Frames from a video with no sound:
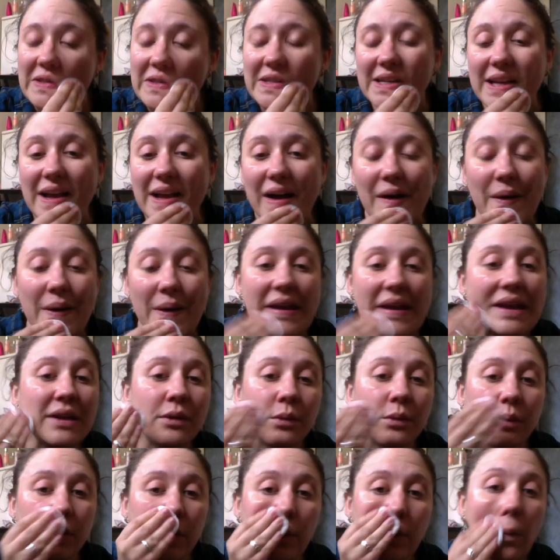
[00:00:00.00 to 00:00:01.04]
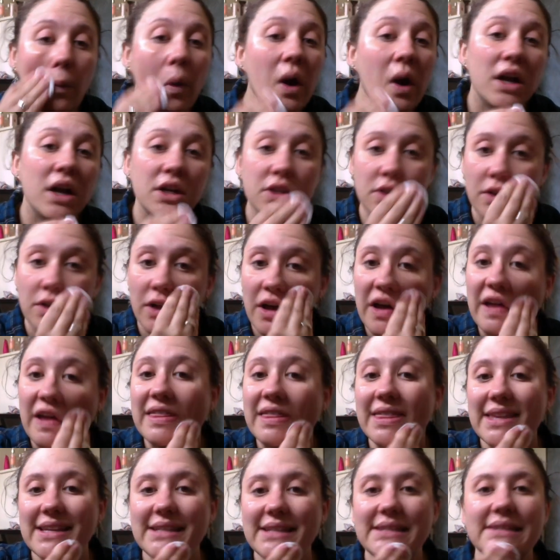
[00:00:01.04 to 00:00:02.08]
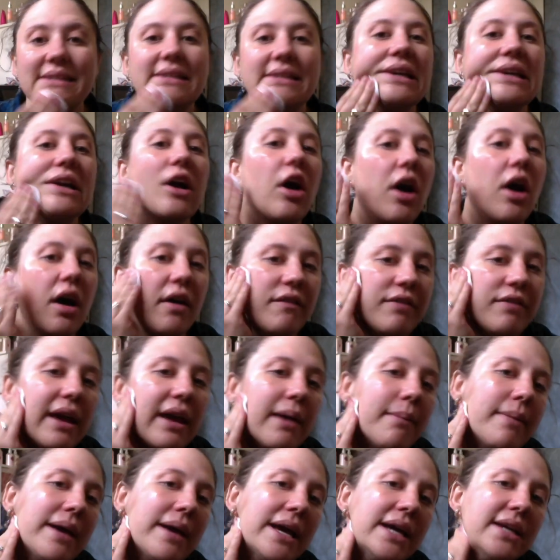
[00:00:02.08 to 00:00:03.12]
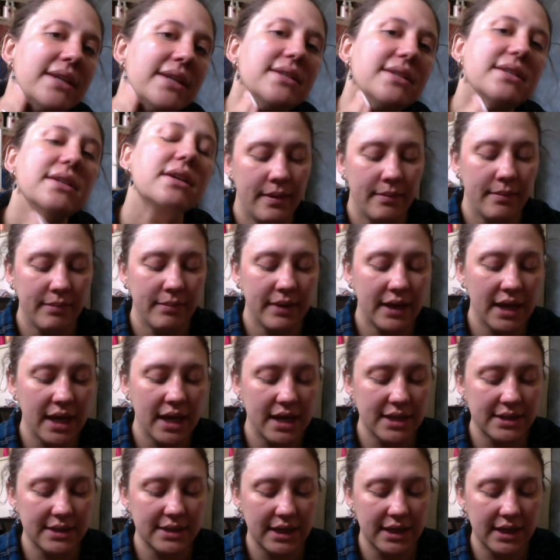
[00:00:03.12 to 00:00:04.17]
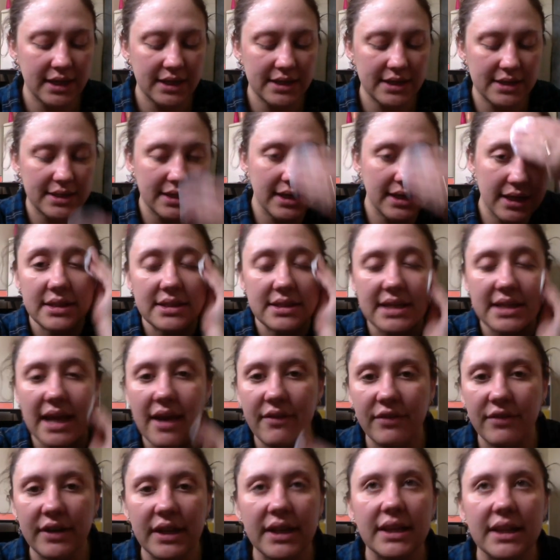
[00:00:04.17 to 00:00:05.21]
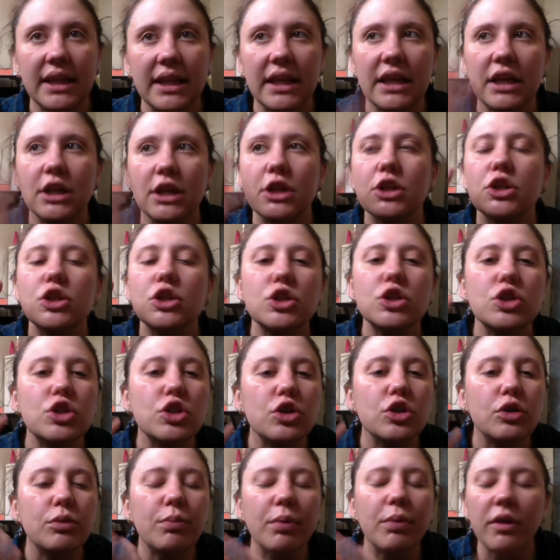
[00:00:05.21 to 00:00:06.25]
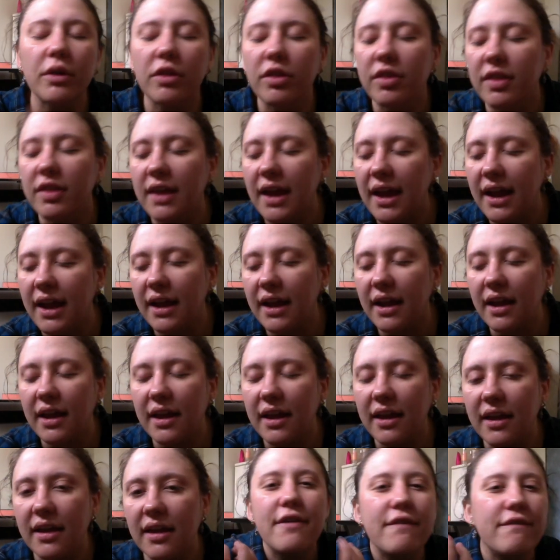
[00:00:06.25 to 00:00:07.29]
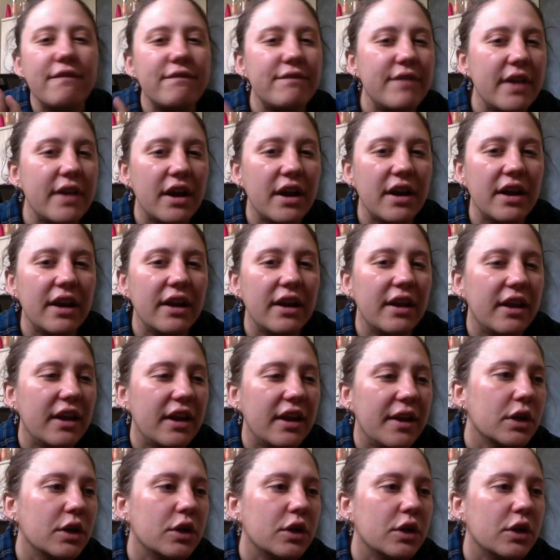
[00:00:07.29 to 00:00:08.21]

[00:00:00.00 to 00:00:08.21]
to go in with a washcloth to take off that mask, because it is definitely super thick, very